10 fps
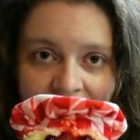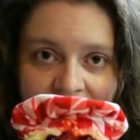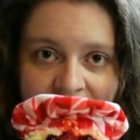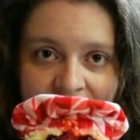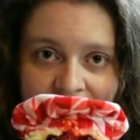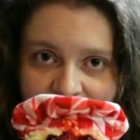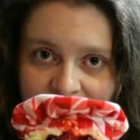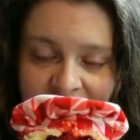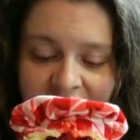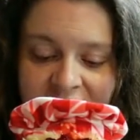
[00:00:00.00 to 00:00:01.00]
And there's
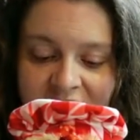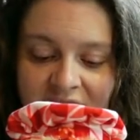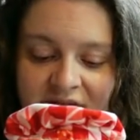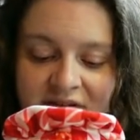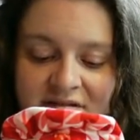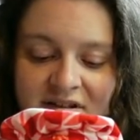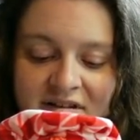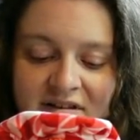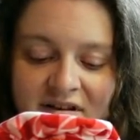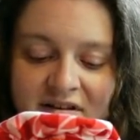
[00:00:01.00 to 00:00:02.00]
rumors of
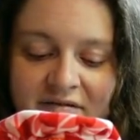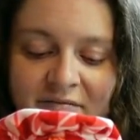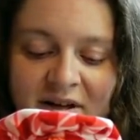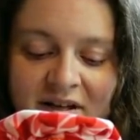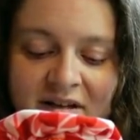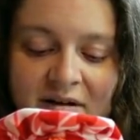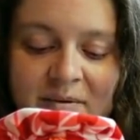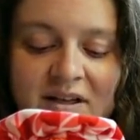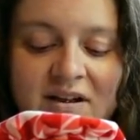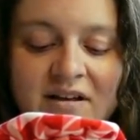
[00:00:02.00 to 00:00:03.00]
of my
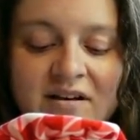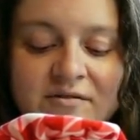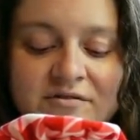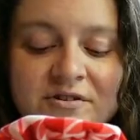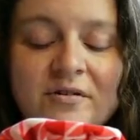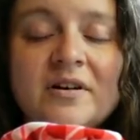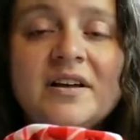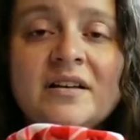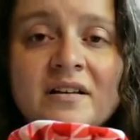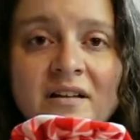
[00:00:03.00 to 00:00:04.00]
hubby getting a new
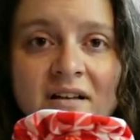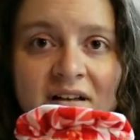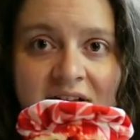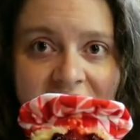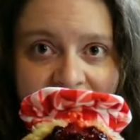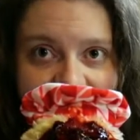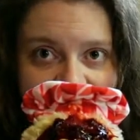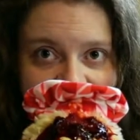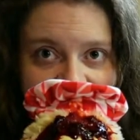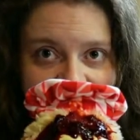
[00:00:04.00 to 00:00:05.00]
toy, a
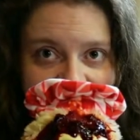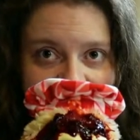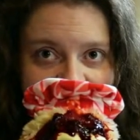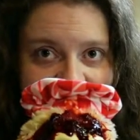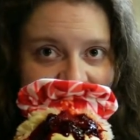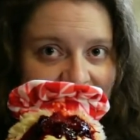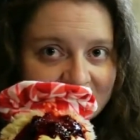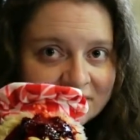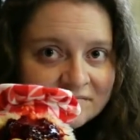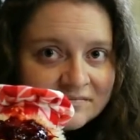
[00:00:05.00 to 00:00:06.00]
CNC
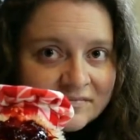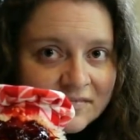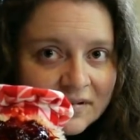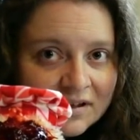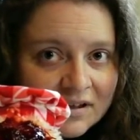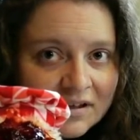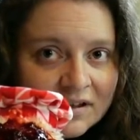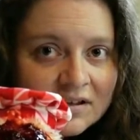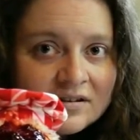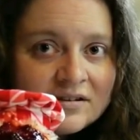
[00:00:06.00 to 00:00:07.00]
machine,
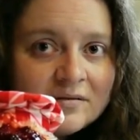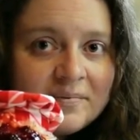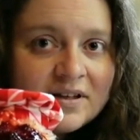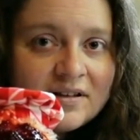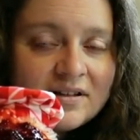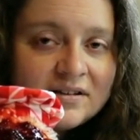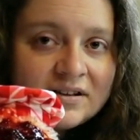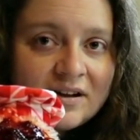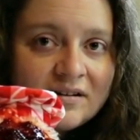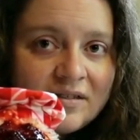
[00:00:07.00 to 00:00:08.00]
to build
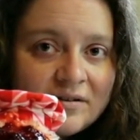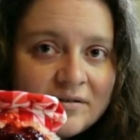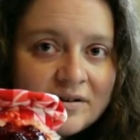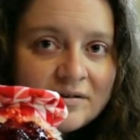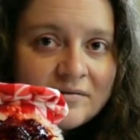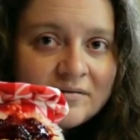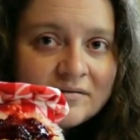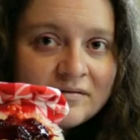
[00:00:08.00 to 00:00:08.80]
our logo.